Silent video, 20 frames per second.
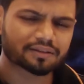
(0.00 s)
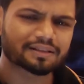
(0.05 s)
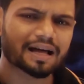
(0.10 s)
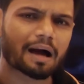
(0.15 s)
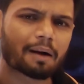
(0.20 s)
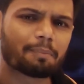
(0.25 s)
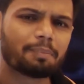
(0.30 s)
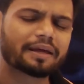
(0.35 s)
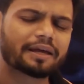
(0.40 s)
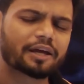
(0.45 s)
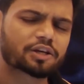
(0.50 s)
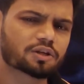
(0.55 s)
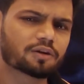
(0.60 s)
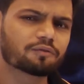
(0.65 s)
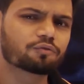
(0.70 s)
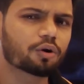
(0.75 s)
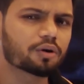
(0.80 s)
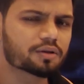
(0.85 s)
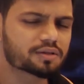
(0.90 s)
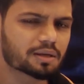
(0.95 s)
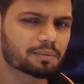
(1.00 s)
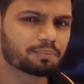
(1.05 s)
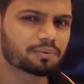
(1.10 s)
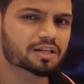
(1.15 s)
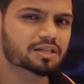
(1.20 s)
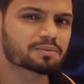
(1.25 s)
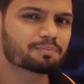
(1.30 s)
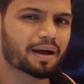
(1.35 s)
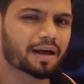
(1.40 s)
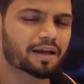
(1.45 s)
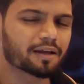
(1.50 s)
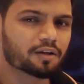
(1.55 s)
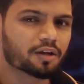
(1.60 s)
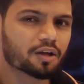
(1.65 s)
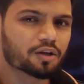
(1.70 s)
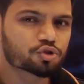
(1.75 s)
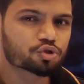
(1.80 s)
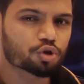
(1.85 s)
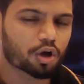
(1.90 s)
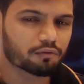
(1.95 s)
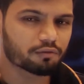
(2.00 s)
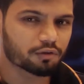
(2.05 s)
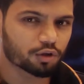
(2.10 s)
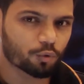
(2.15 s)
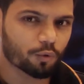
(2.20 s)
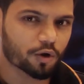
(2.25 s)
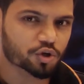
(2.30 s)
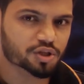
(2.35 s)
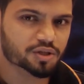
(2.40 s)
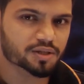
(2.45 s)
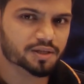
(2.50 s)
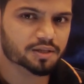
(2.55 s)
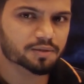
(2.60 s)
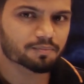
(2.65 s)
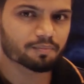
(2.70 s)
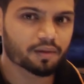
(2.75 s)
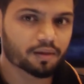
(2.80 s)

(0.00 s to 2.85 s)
the application of concept is by solving questions